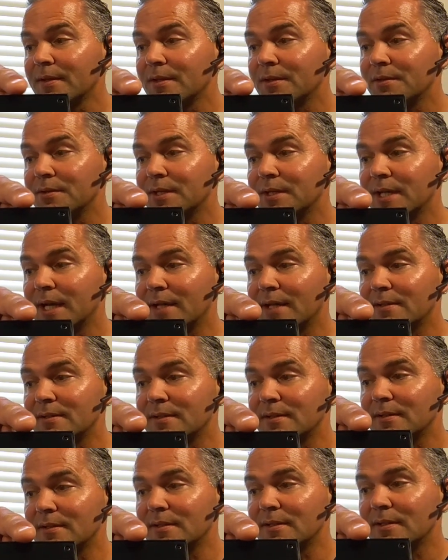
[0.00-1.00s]
You got
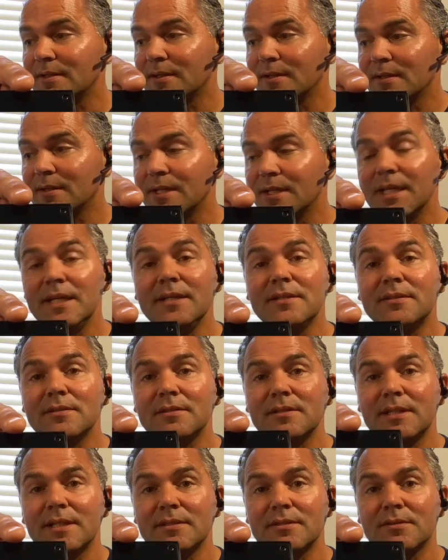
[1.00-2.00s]
an
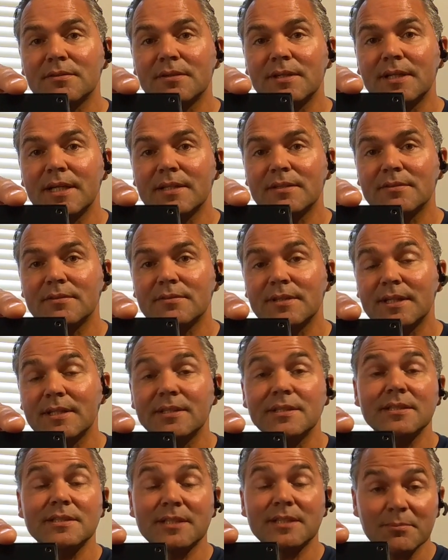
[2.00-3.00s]
Ethernet connector.
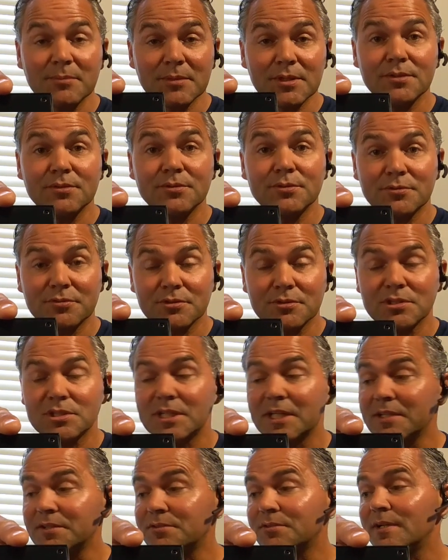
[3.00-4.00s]
This can be used for
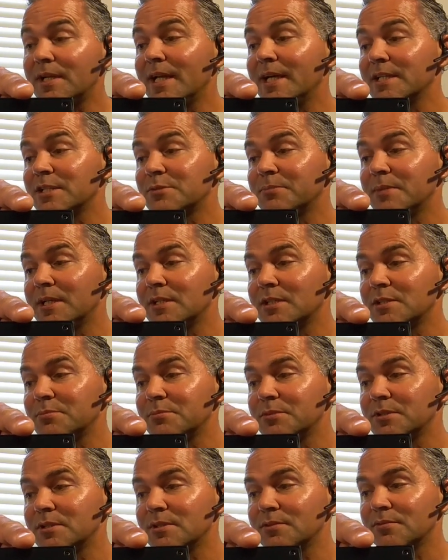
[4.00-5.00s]
centralized
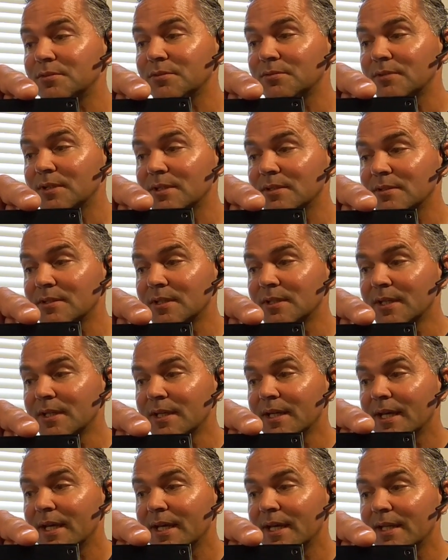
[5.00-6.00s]
management if you want.
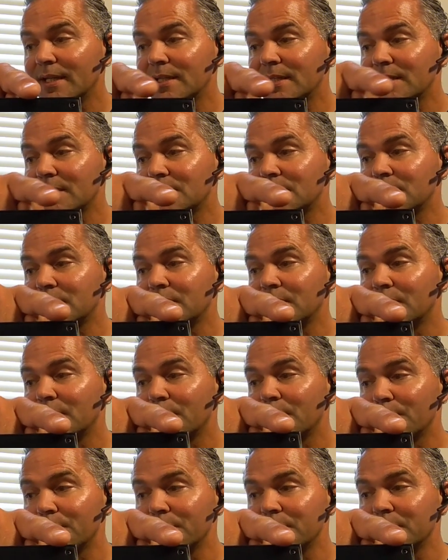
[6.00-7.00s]
And there's a
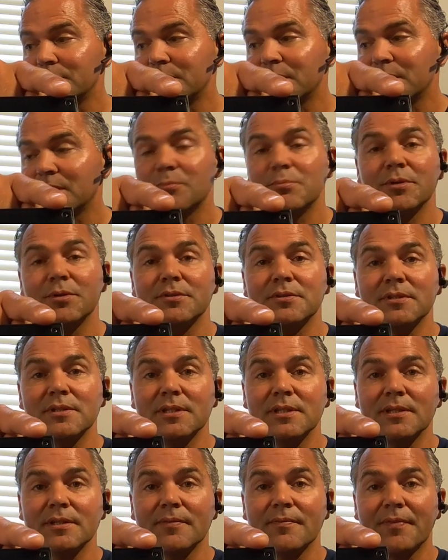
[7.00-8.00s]
reset button
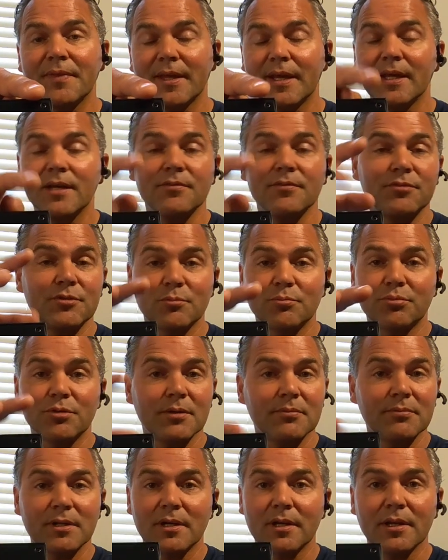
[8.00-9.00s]
here if you
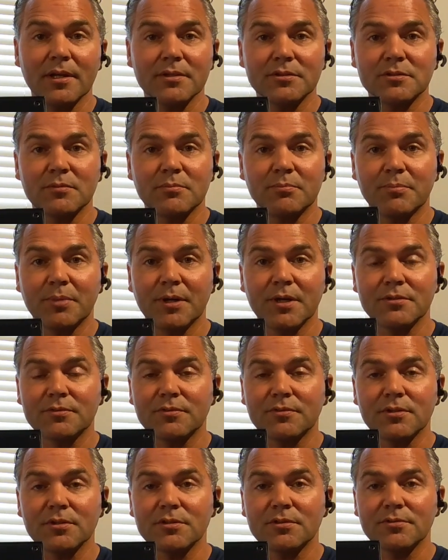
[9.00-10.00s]
probably lost a
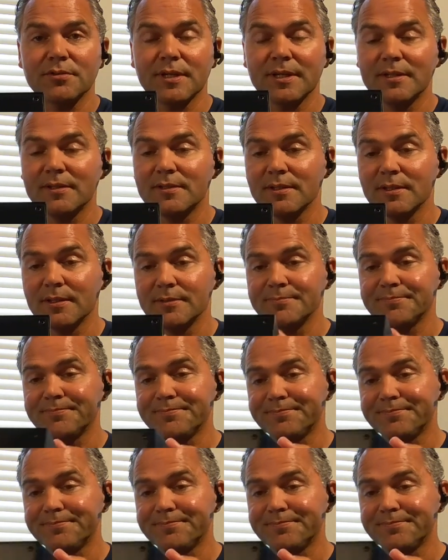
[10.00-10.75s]
password or anything.